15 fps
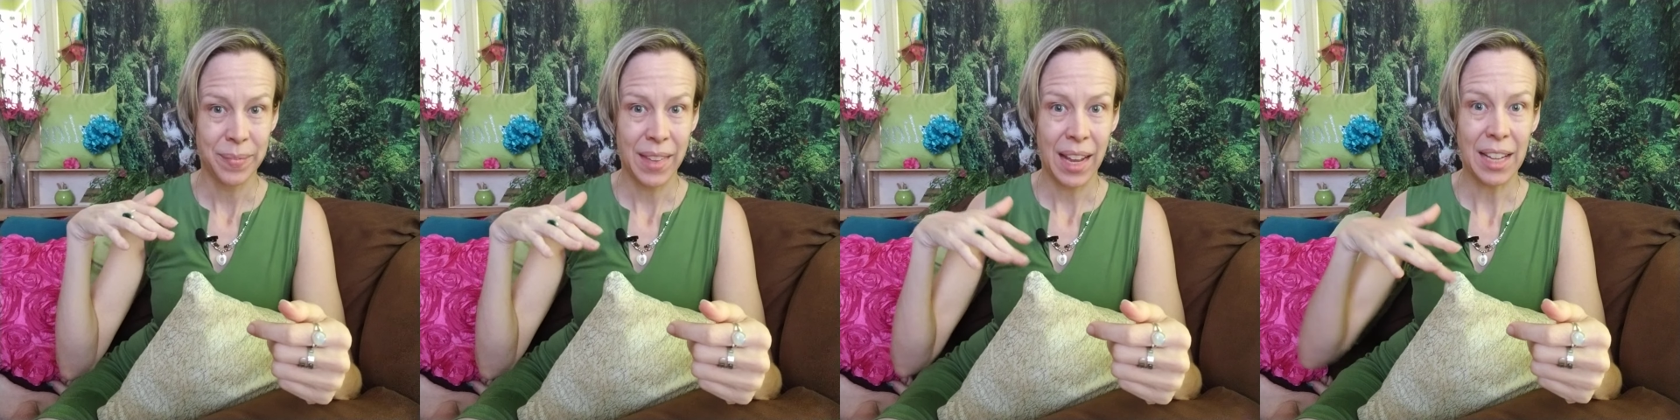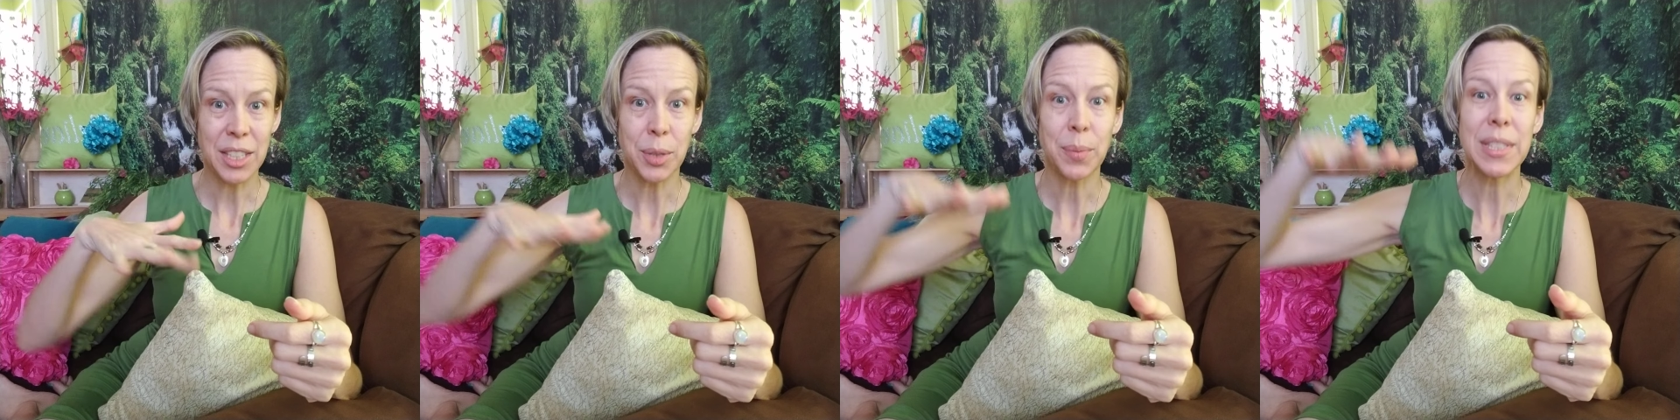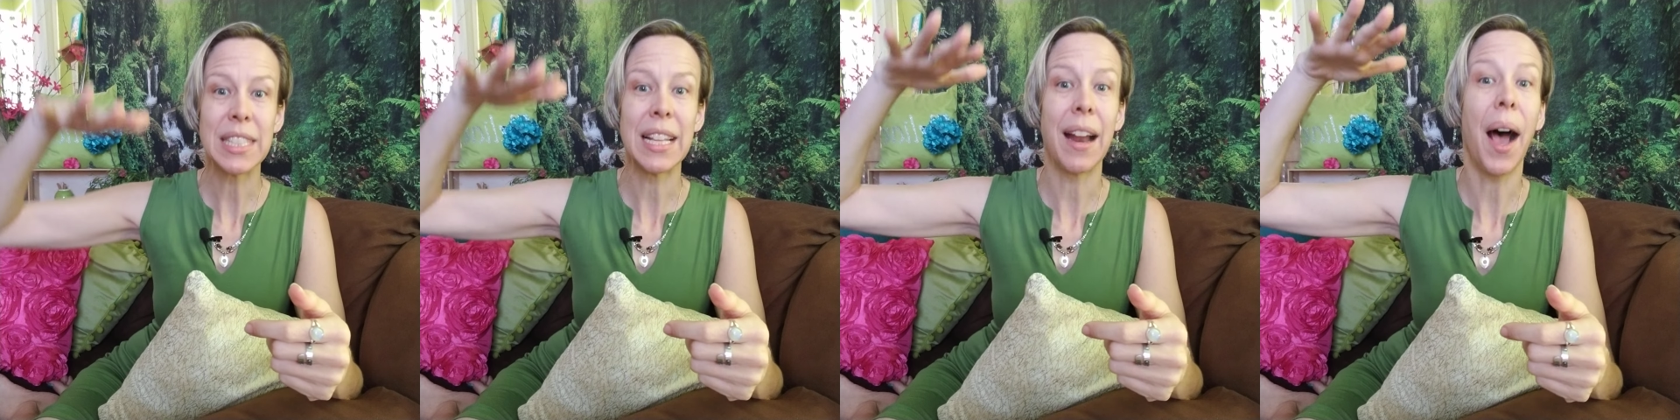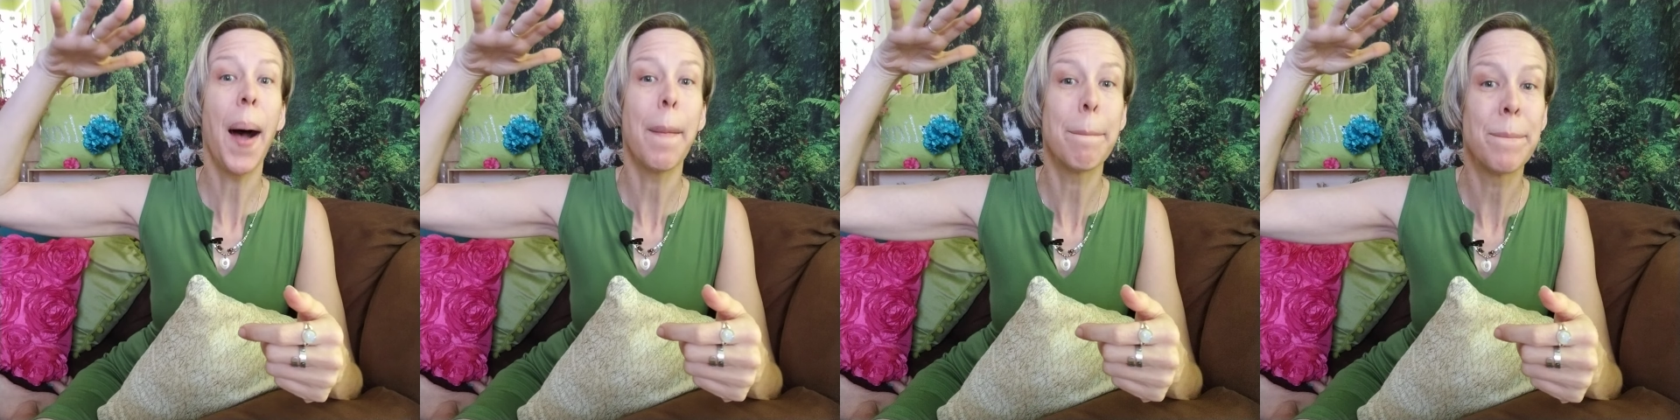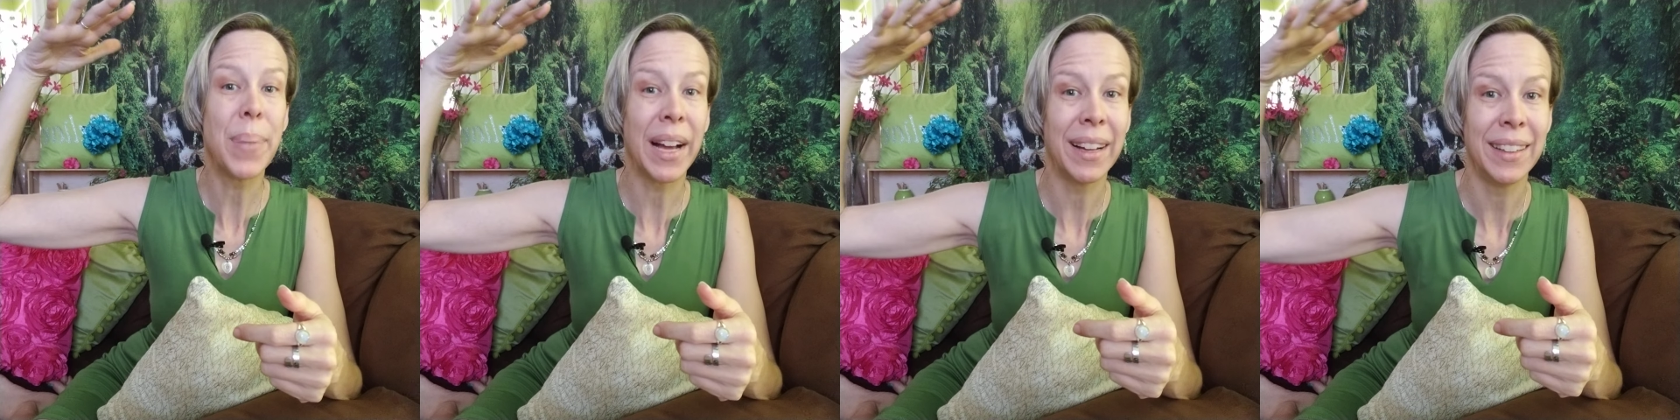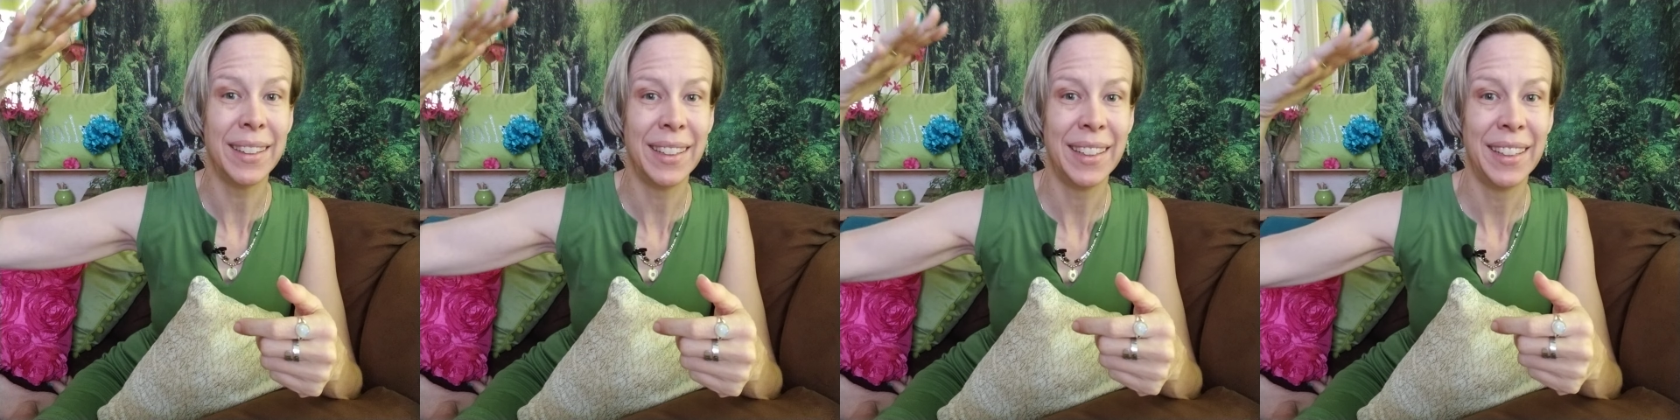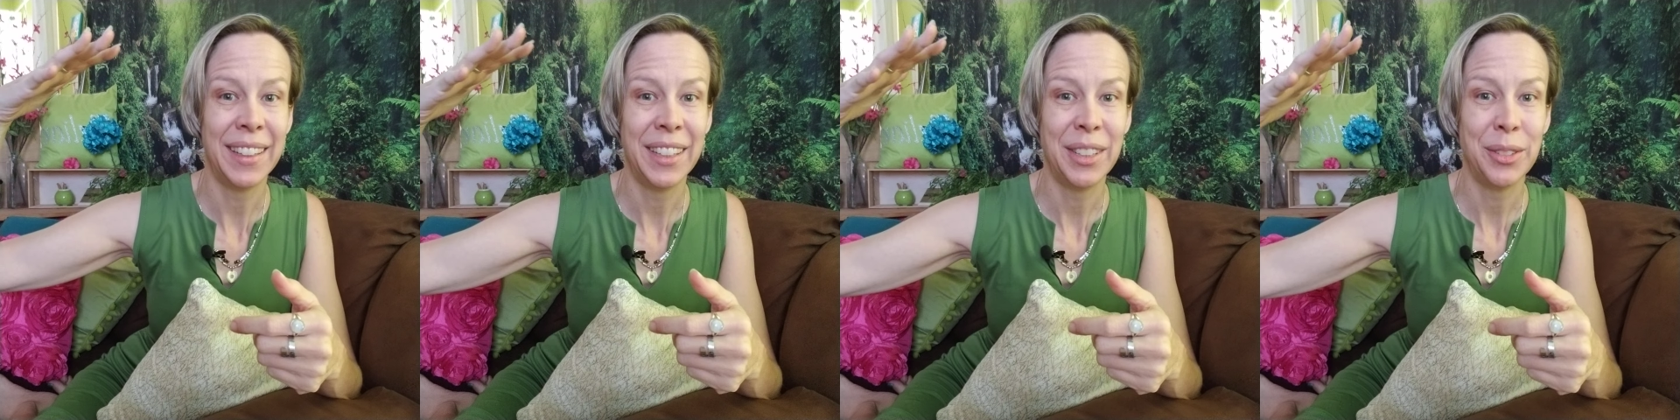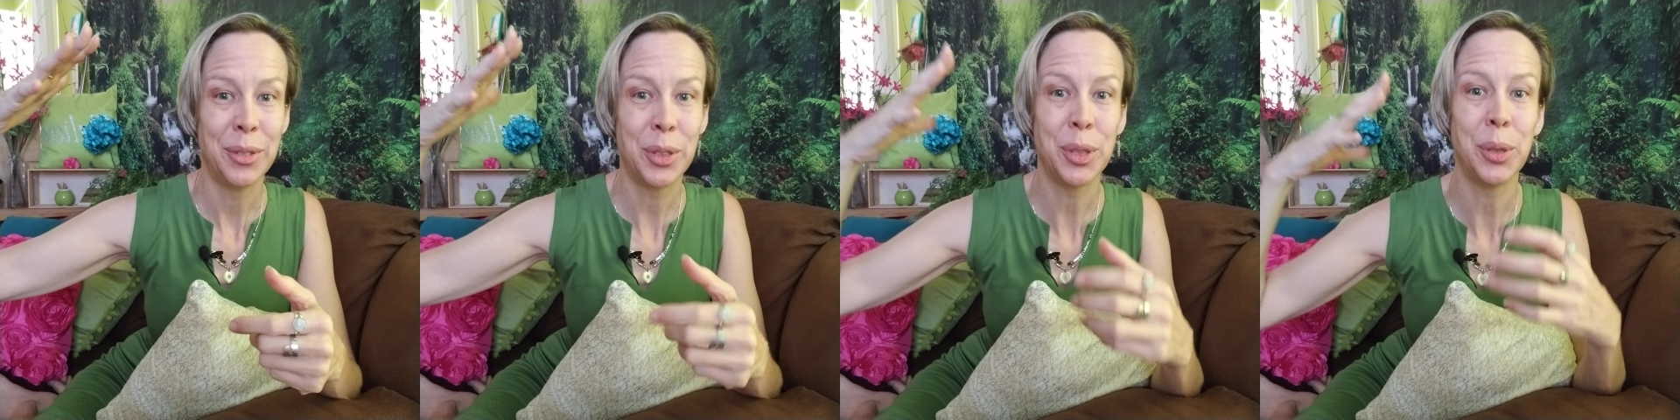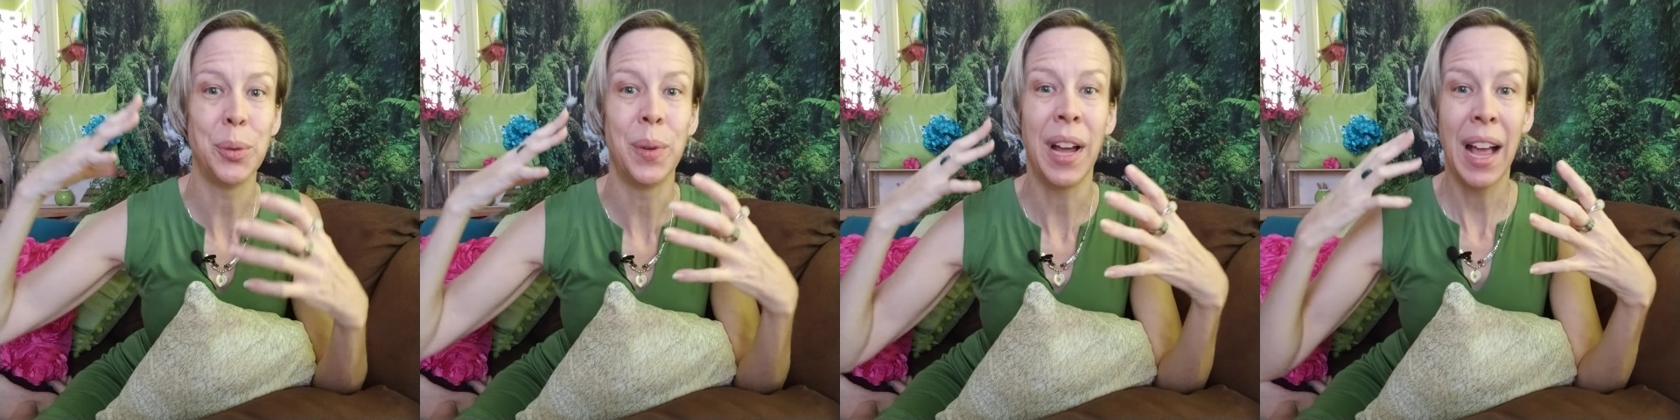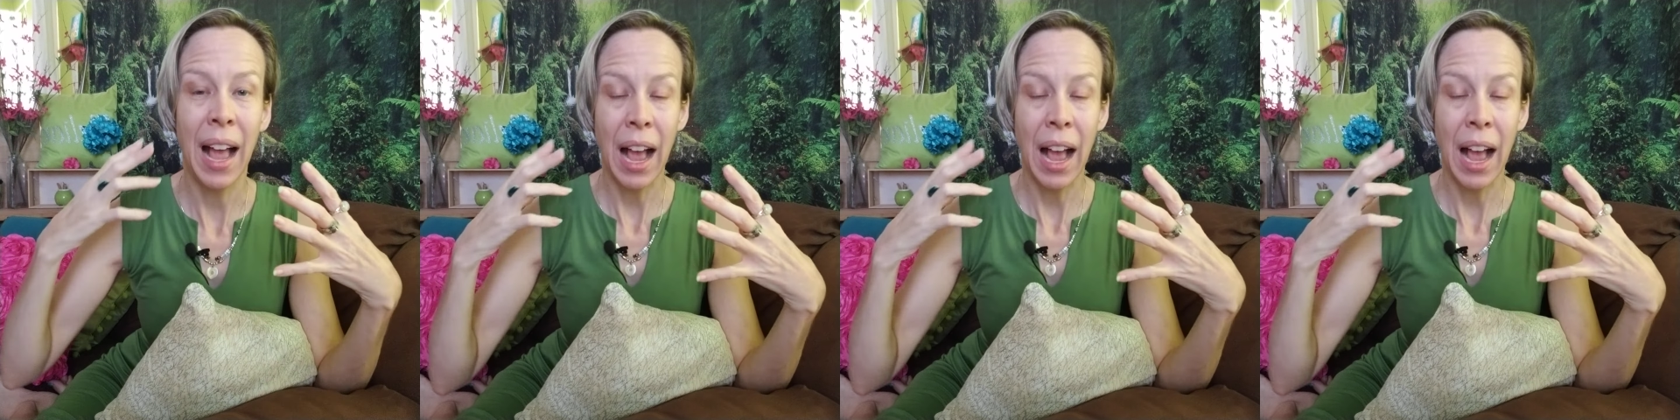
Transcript: has risen up to